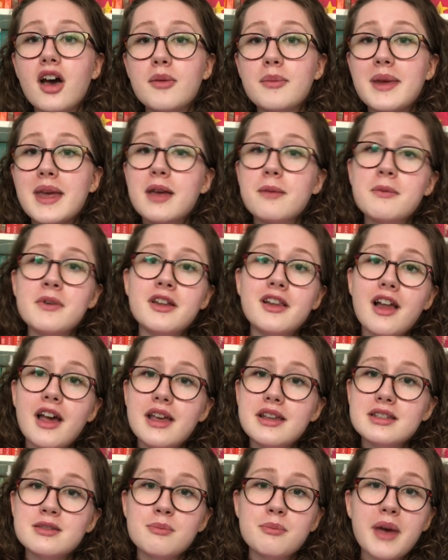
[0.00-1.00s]
Hickman
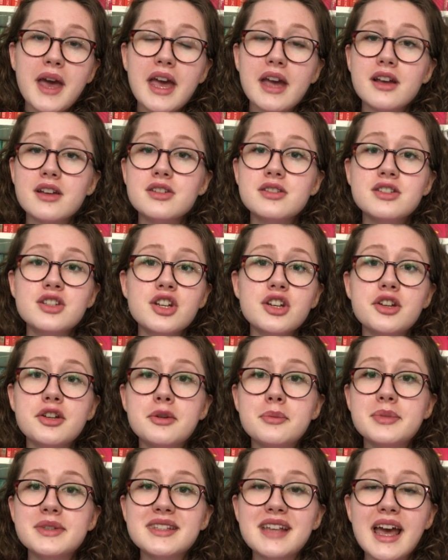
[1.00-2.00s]
lines and peg
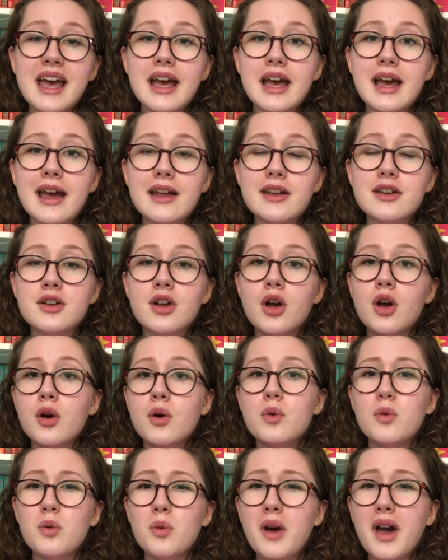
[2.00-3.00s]
tubes and
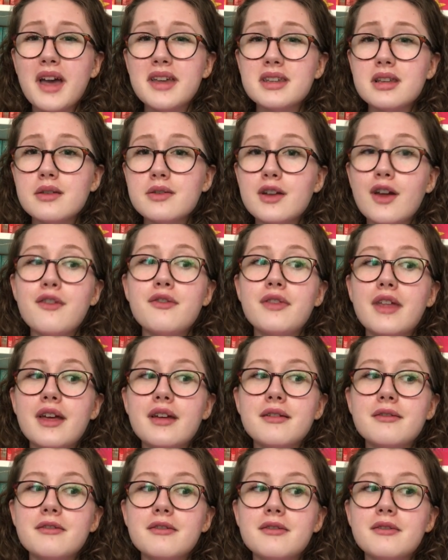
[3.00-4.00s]
all kinds of stuff
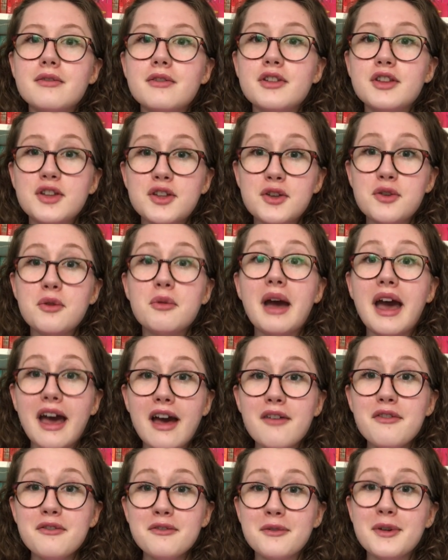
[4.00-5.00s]
that you
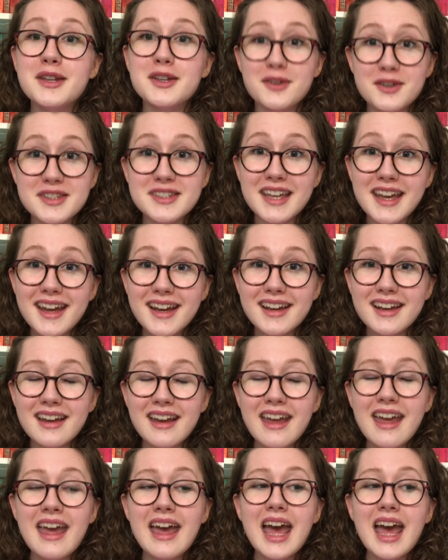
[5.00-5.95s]
have when you're sick.